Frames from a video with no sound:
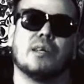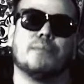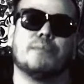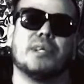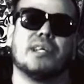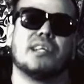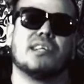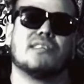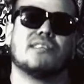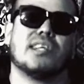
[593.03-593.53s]

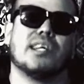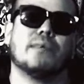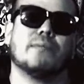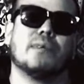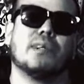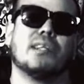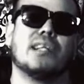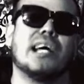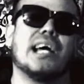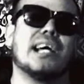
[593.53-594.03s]
Because it
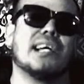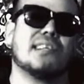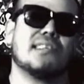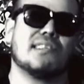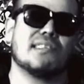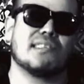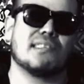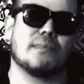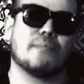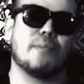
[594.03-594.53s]

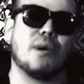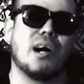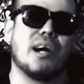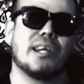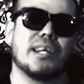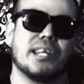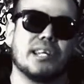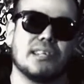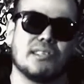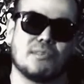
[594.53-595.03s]
relaxes the
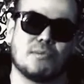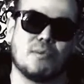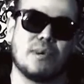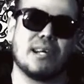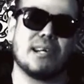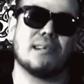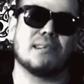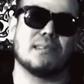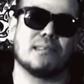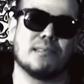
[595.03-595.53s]
body as
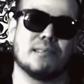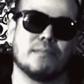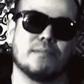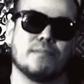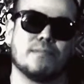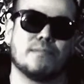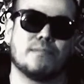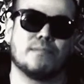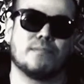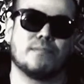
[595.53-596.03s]
well.
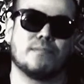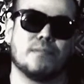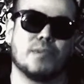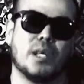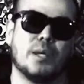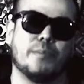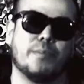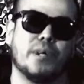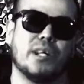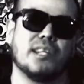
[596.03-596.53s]

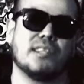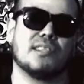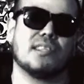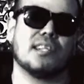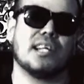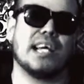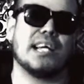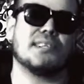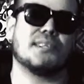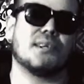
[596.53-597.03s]
It brings a
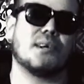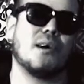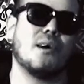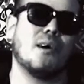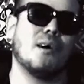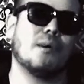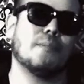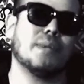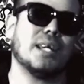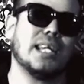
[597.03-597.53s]
nice
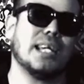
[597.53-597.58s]
calm